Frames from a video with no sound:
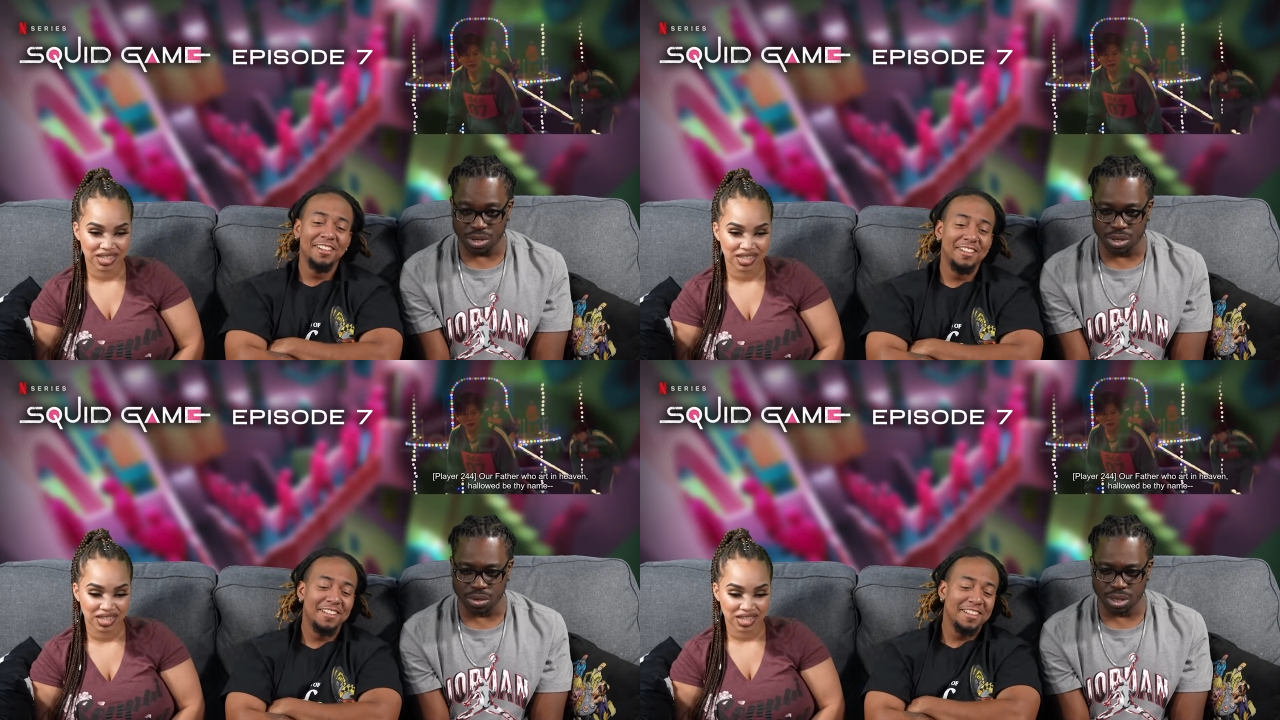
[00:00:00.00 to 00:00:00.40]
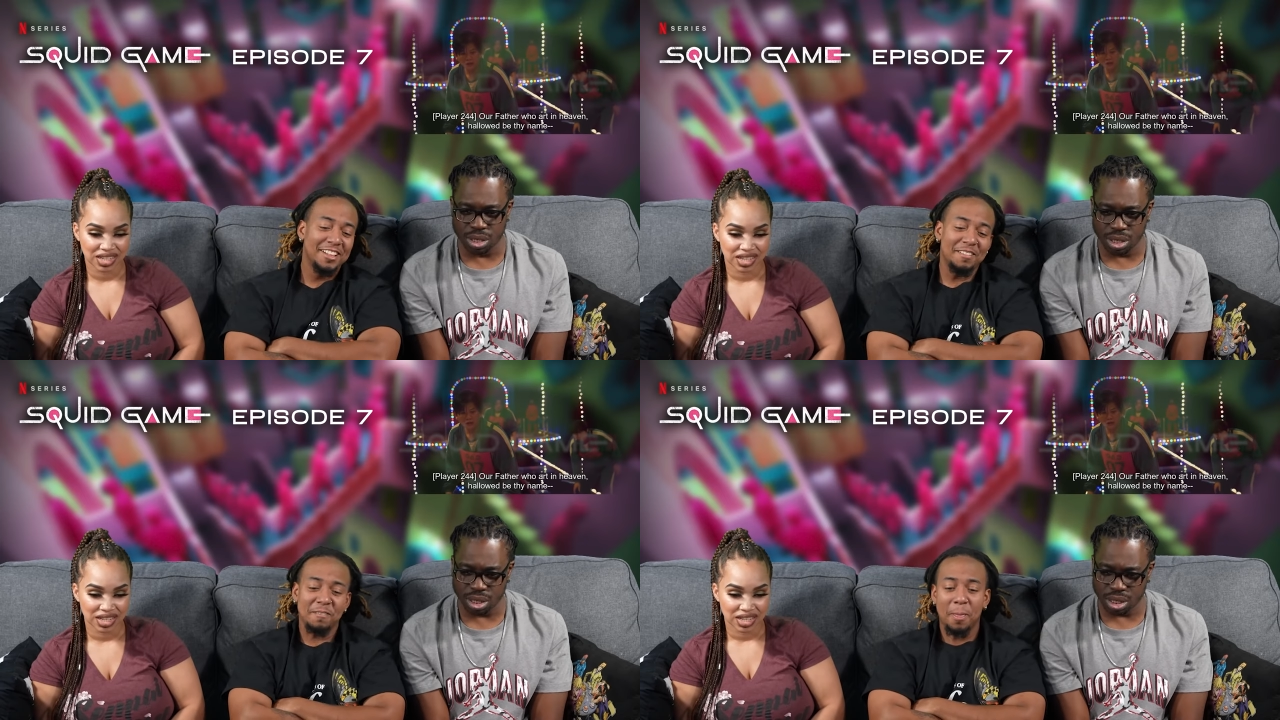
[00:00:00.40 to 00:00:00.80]
Speaker 1: are you doing?
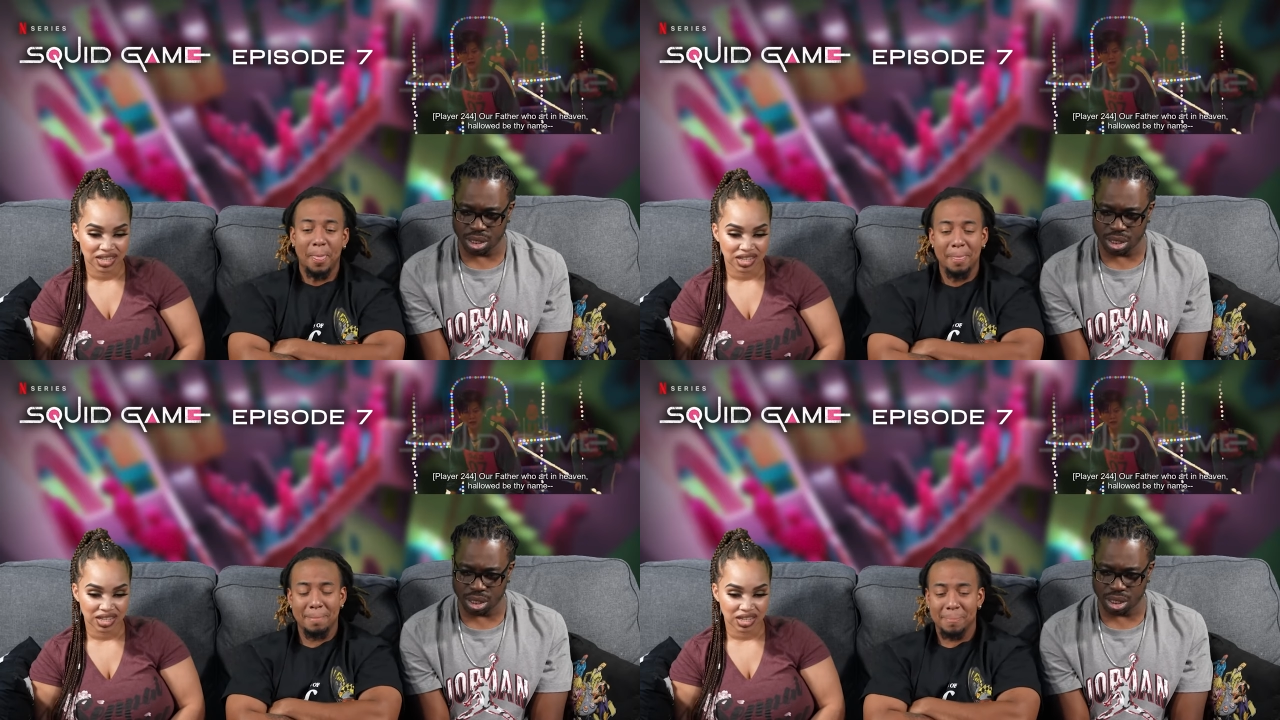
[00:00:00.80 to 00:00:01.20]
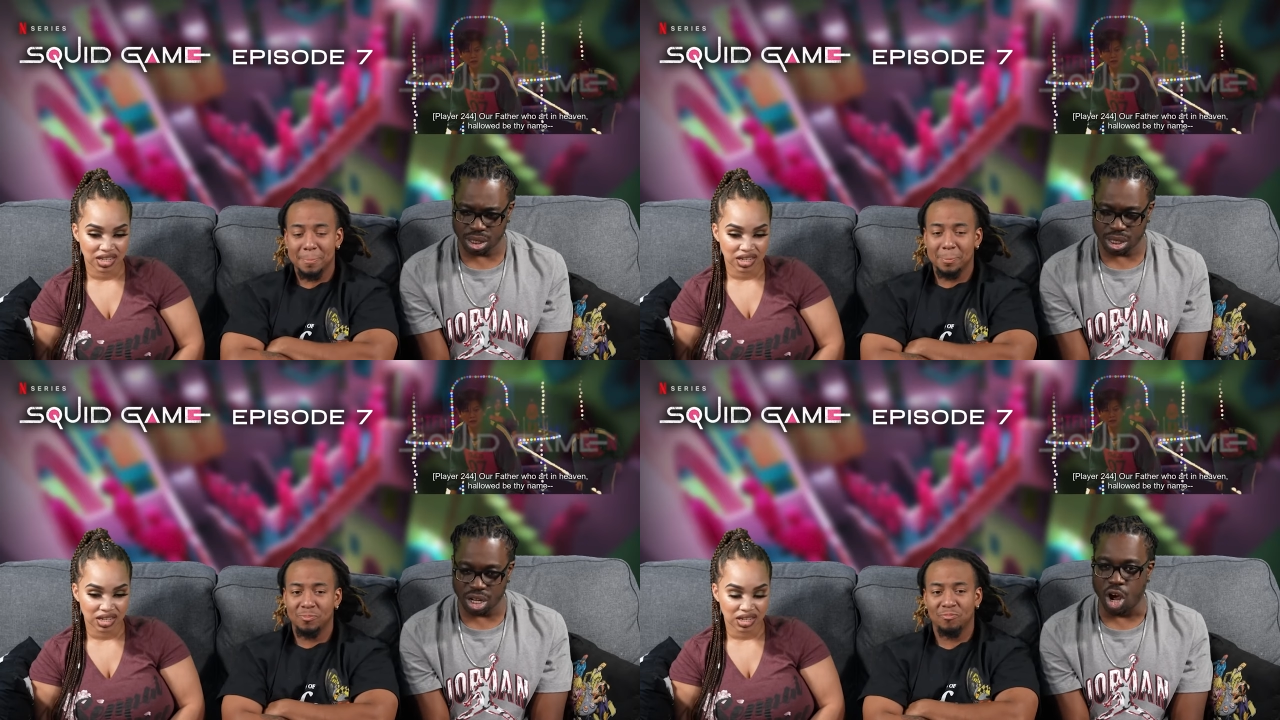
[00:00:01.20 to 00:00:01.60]

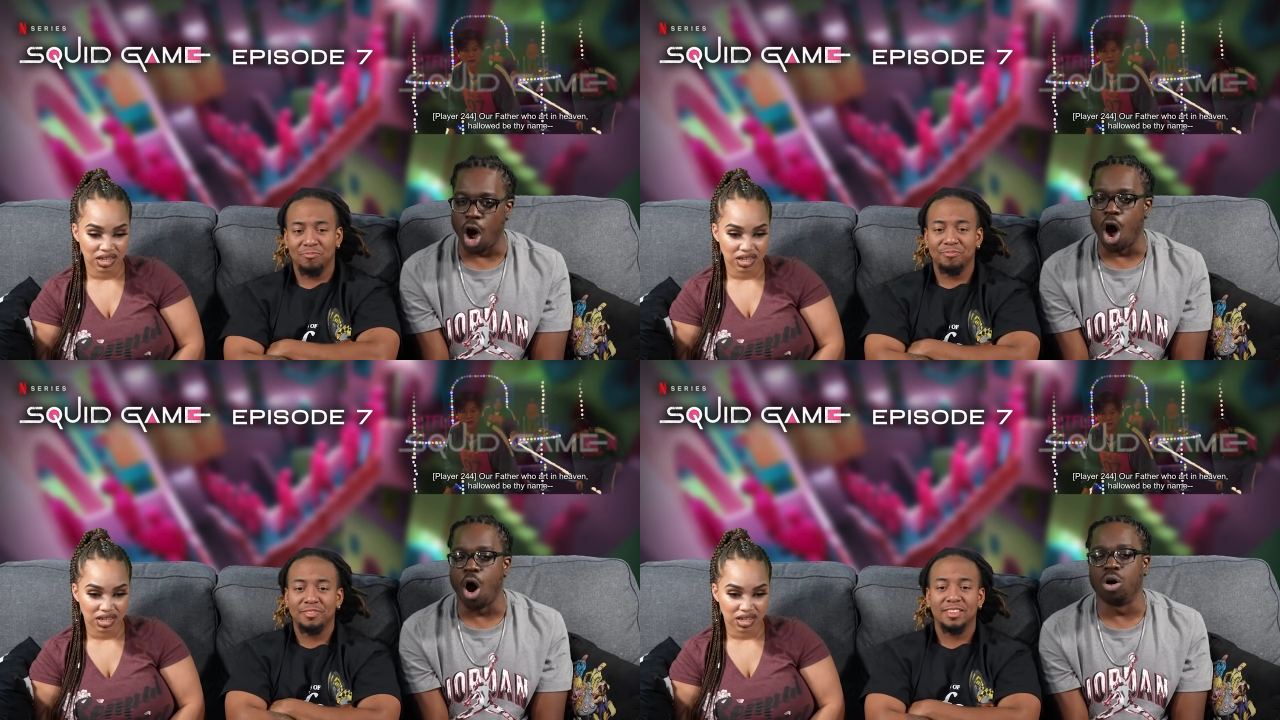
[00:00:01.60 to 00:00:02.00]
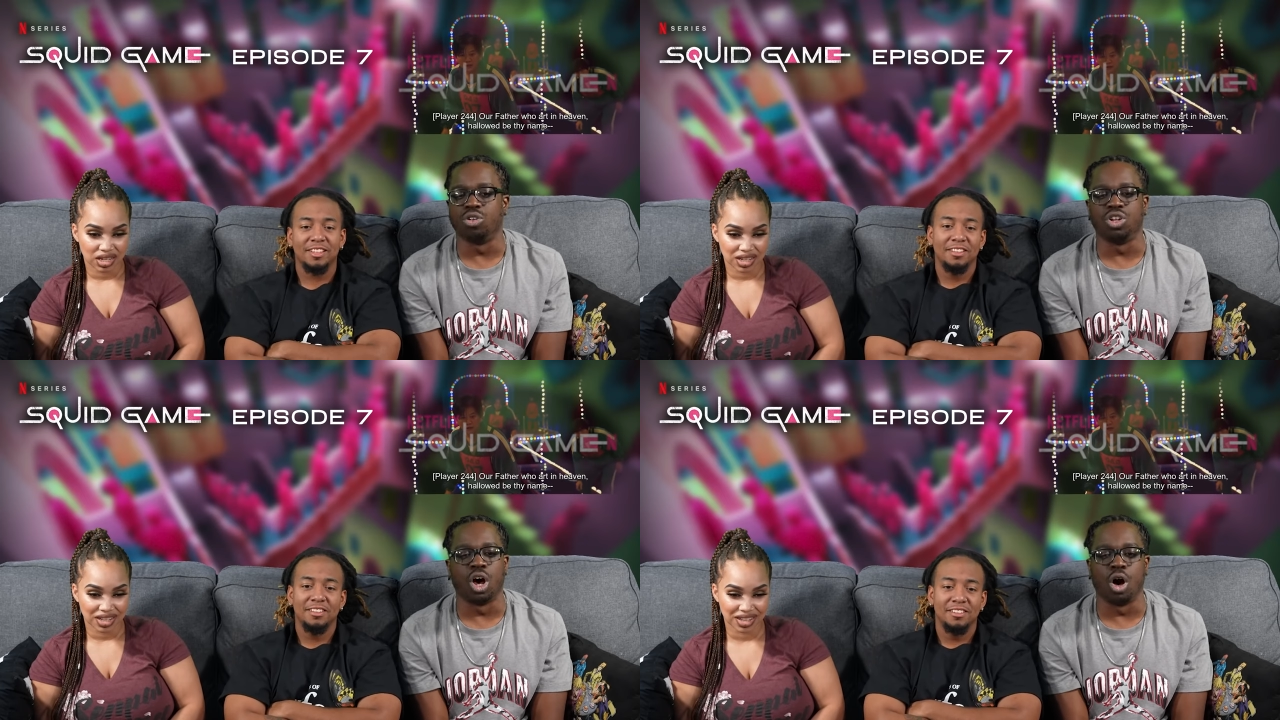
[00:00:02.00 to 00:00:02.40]
Oh
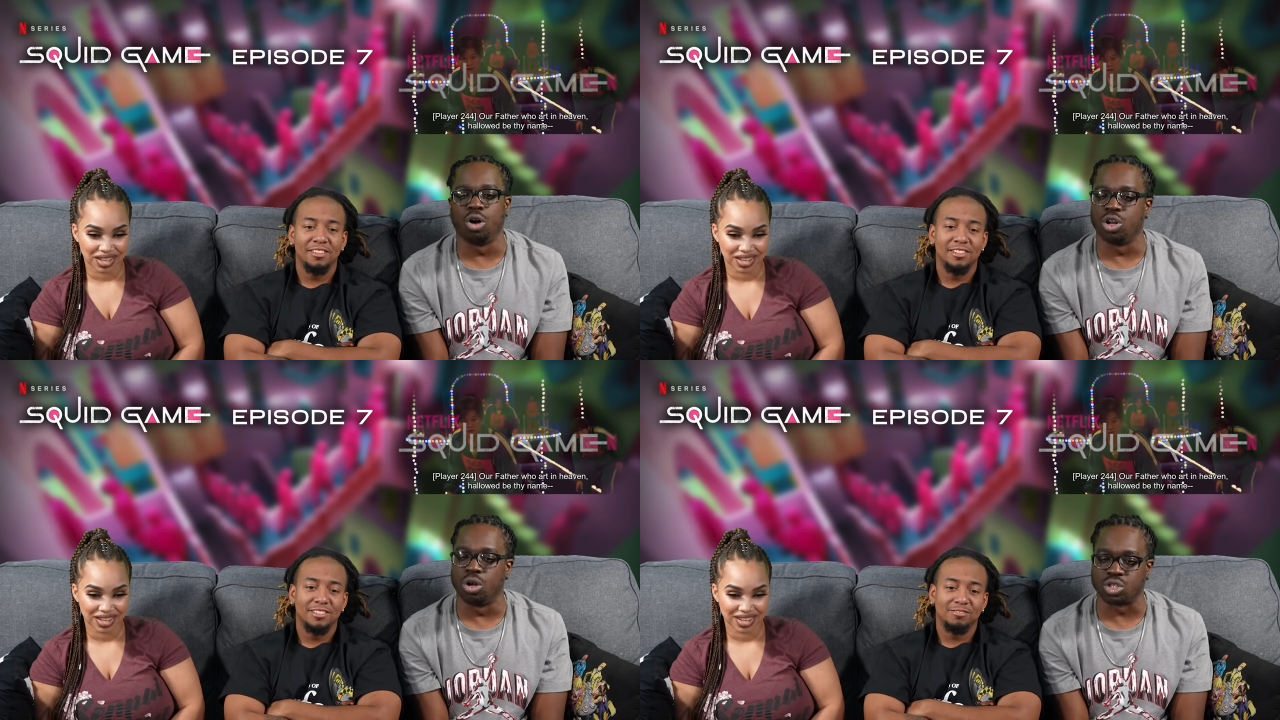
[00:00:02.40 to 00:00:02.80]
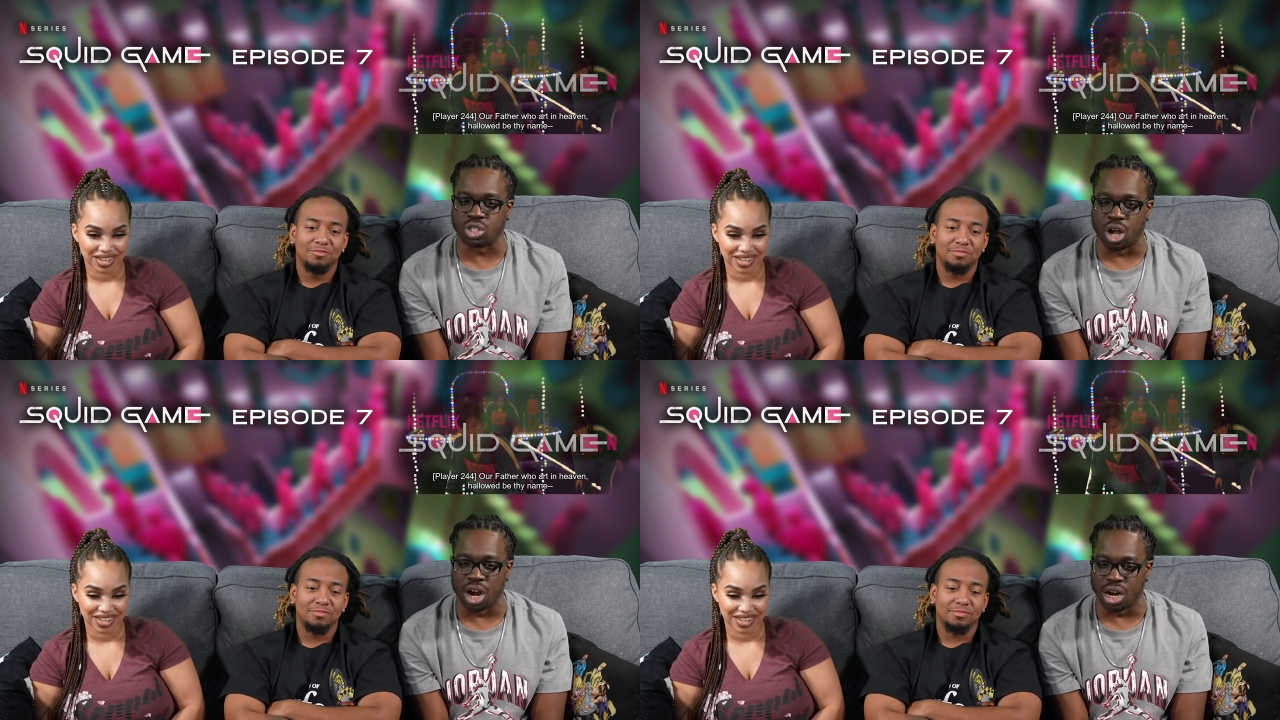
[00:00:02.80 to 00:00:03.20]
no! Don't
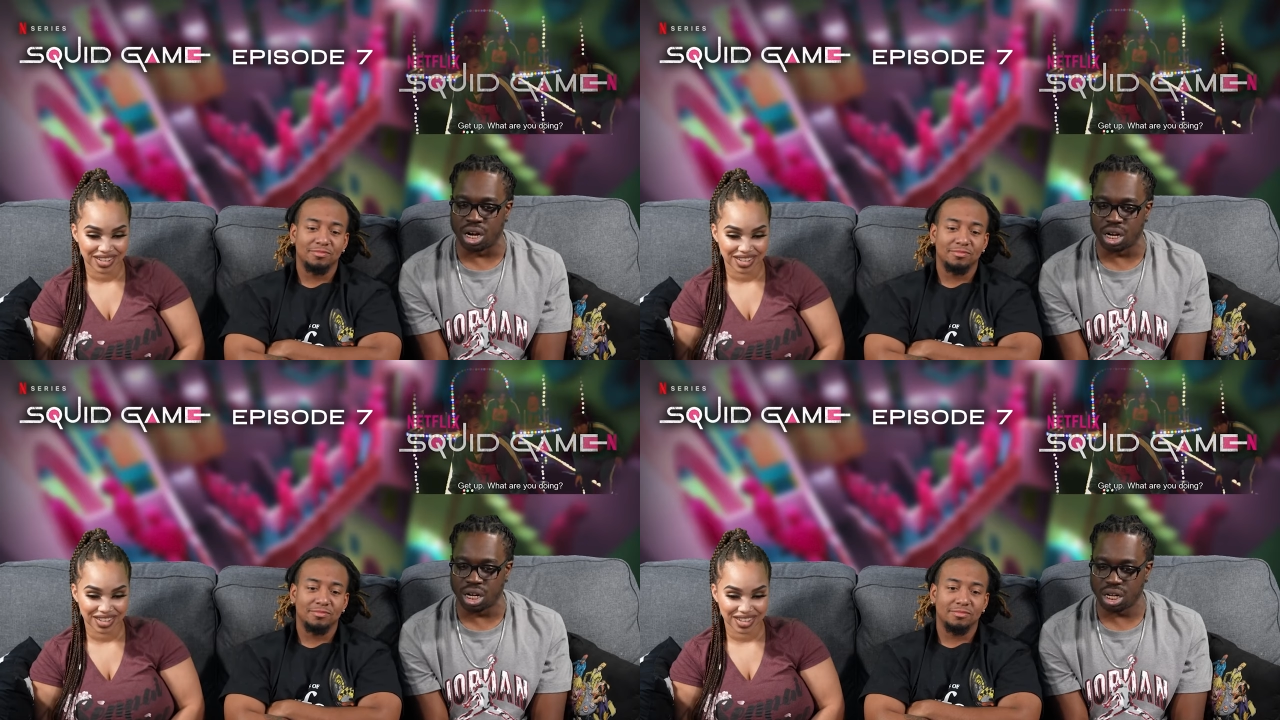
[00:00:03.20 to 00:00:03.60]
start.